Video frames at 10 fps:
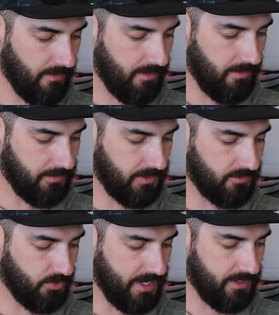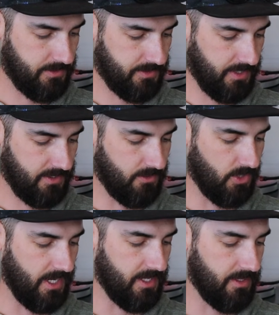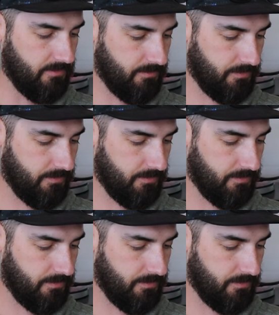I'm gonna go to browse and do line in.